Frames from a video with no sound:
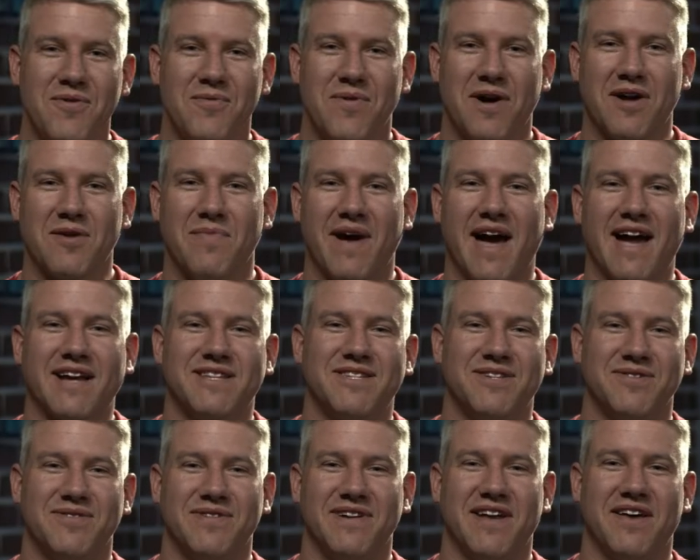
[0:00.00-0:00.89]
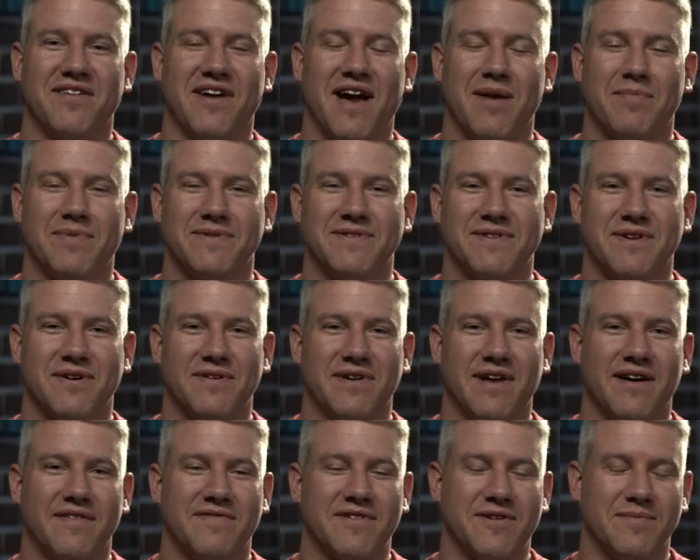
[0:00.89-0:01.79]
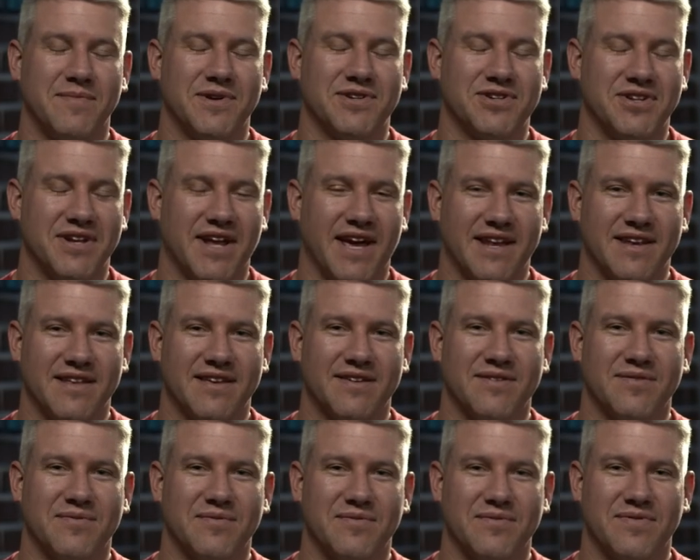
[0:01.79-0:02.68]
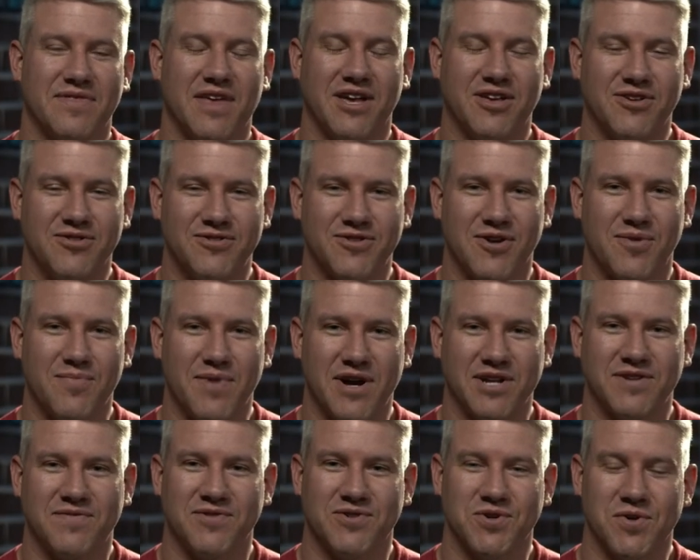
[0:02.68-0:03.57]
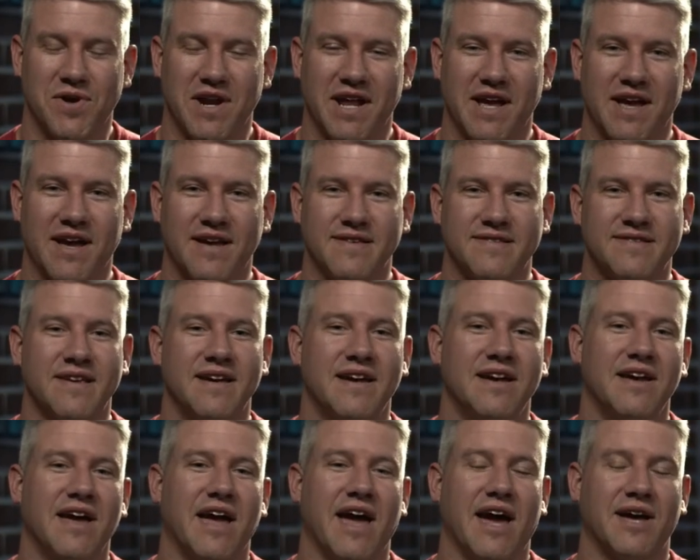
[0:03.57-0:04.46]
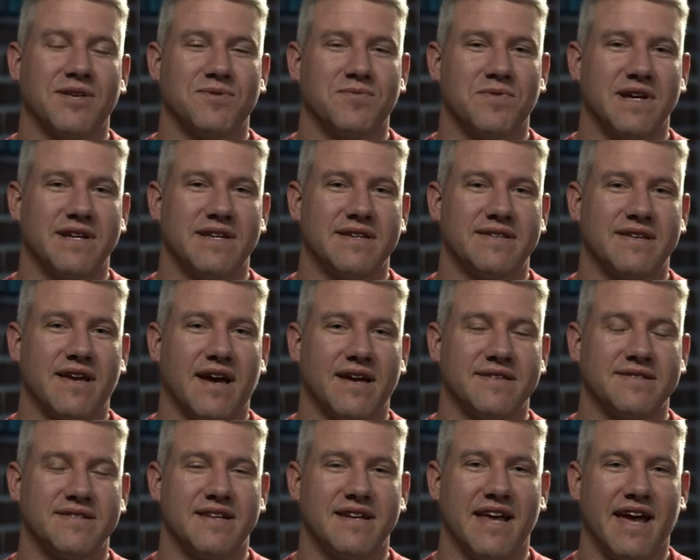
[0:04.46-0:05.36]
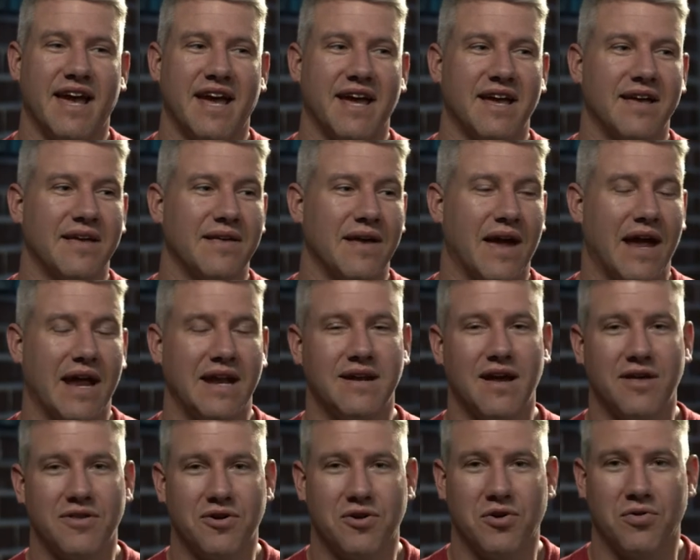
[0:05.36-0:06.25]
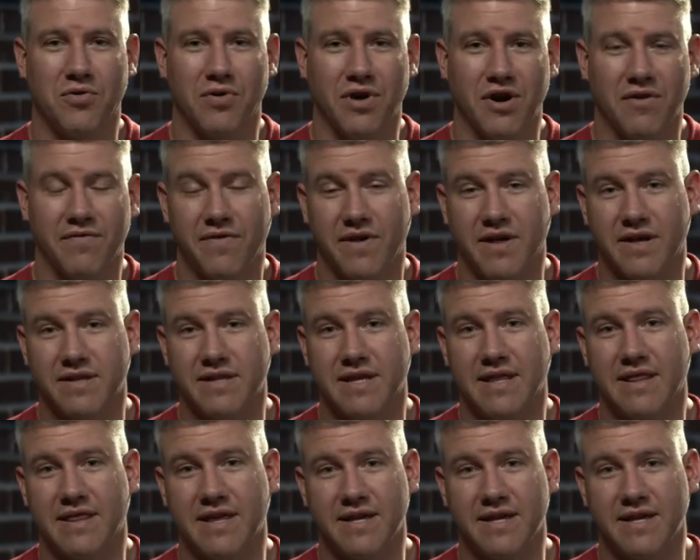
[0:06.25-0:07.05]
Welcome back to another episode of CommissionED. Thank you so much for joining us as we discuss today another career field.